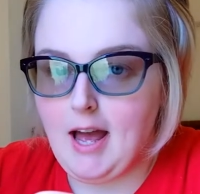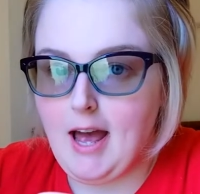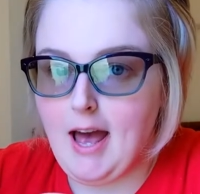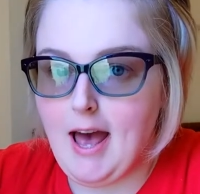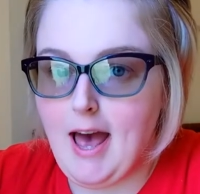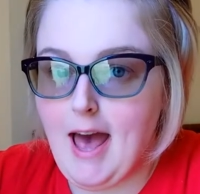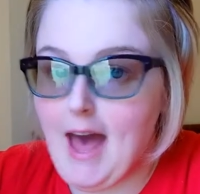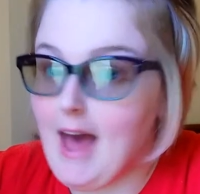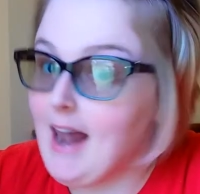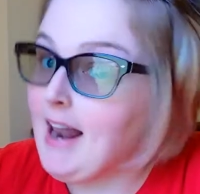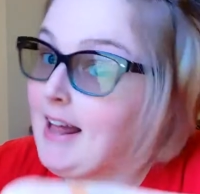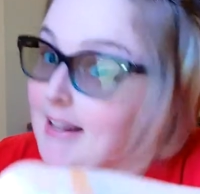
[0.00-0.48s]

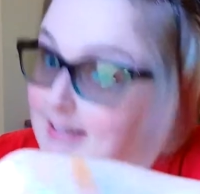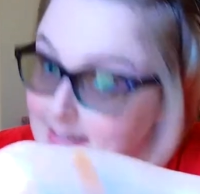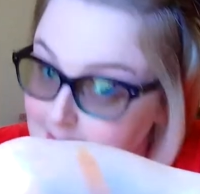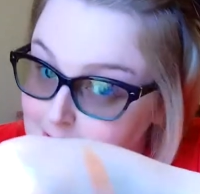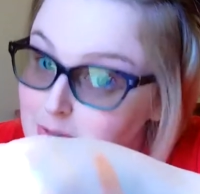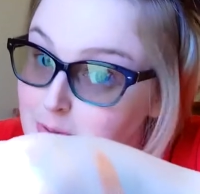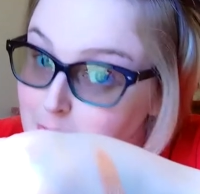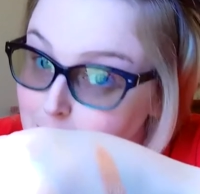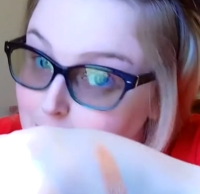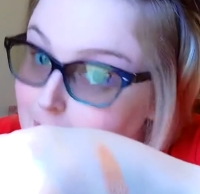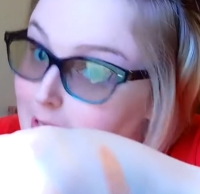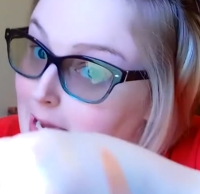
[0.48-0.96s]
And I still
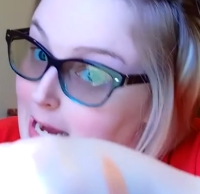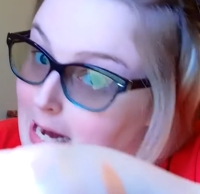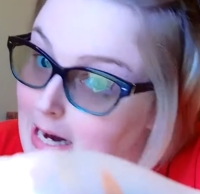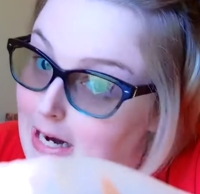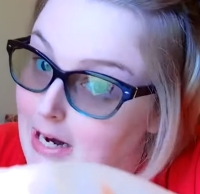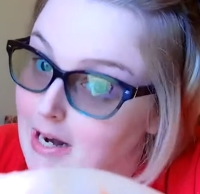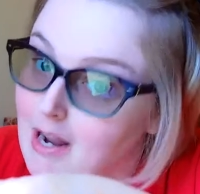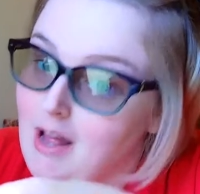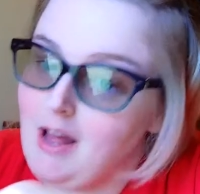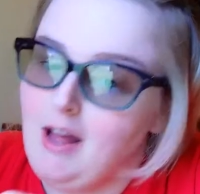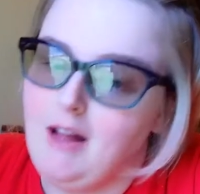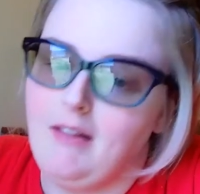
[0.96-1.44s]
don't care.
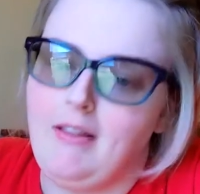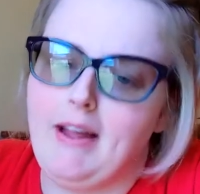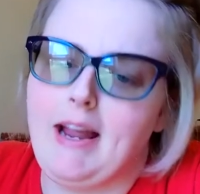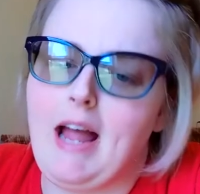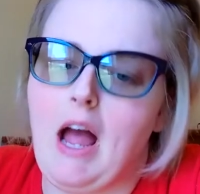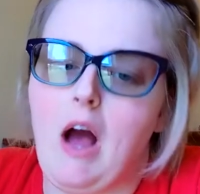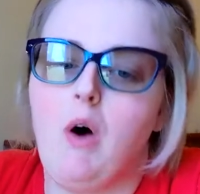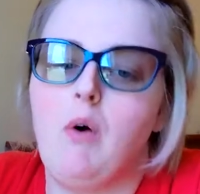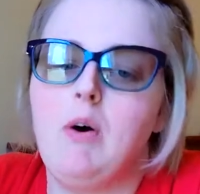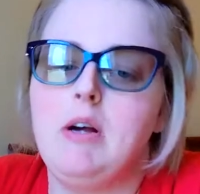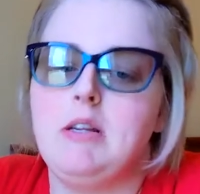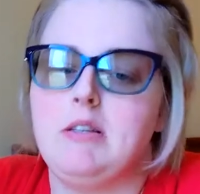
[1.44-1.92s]
Like, I
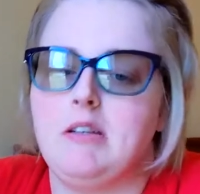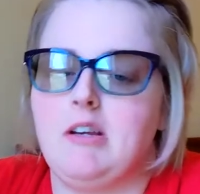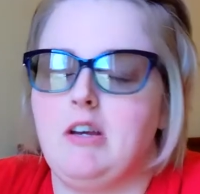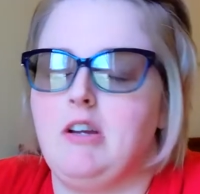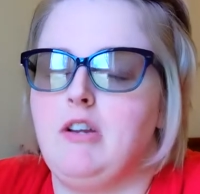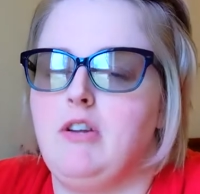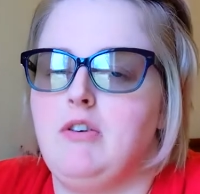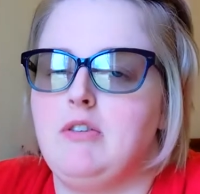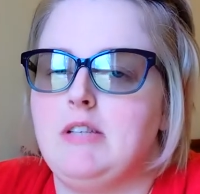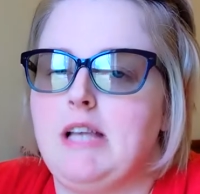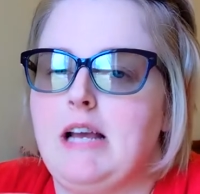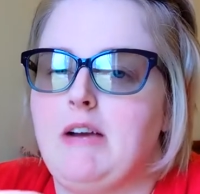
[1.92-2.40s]
always could
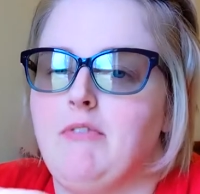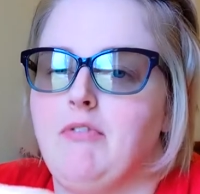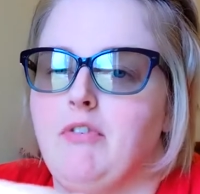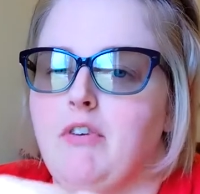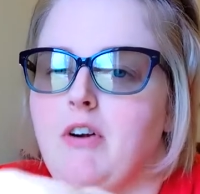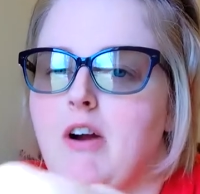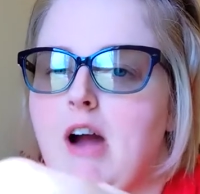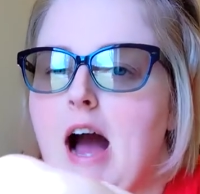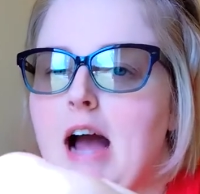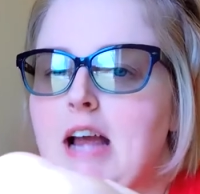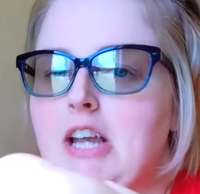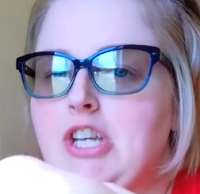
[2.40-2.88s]
use that for
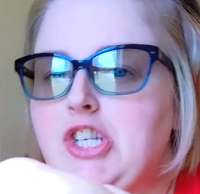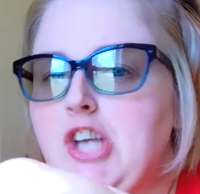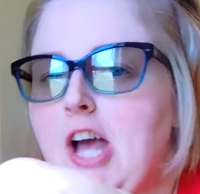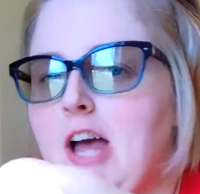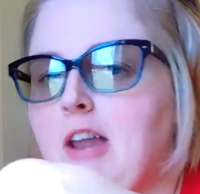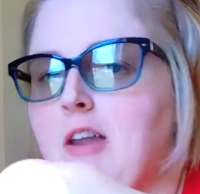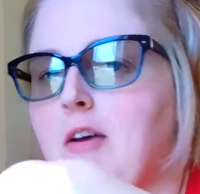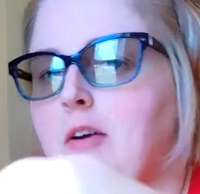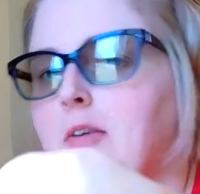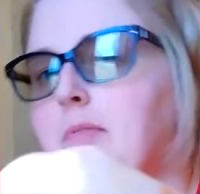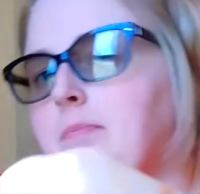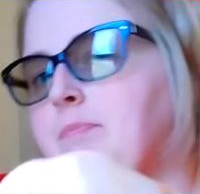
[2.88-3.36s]

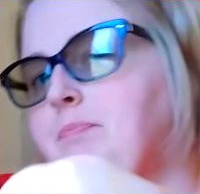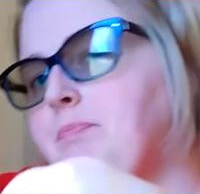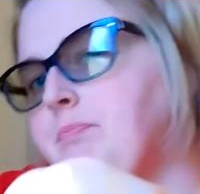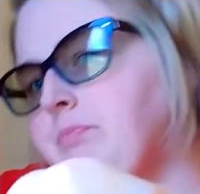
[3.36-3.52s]
eyeshadow.